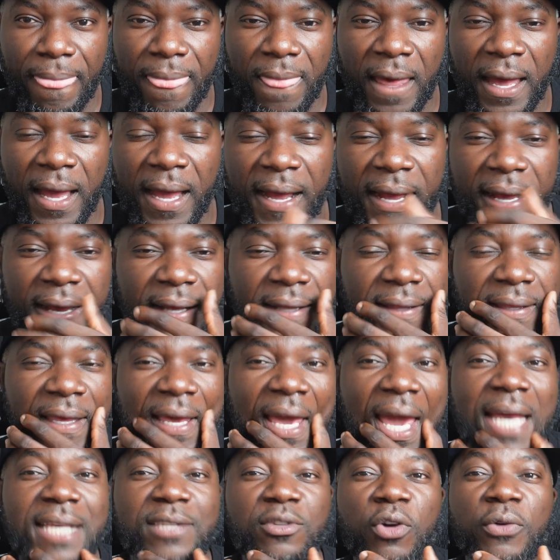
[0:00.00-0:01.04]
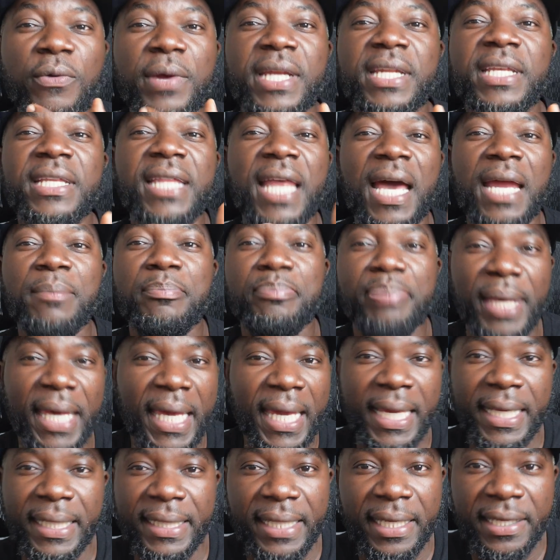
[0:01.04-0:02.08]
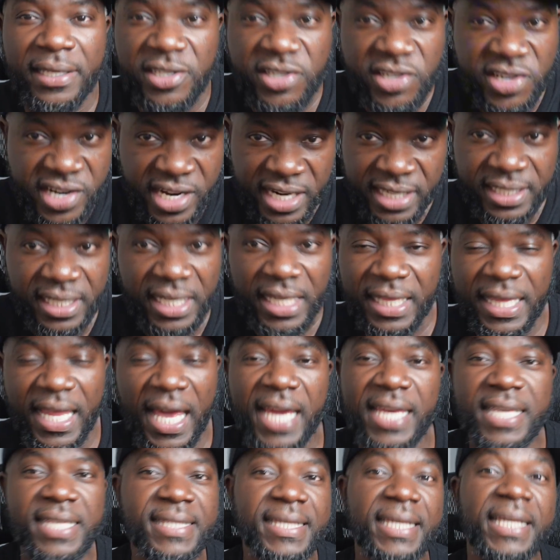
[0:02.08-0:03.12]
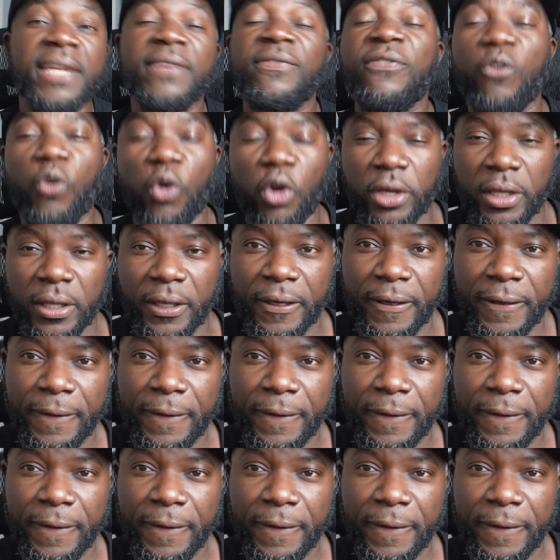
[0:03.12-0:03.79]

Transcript: The guy is already done paying the years that he's in for.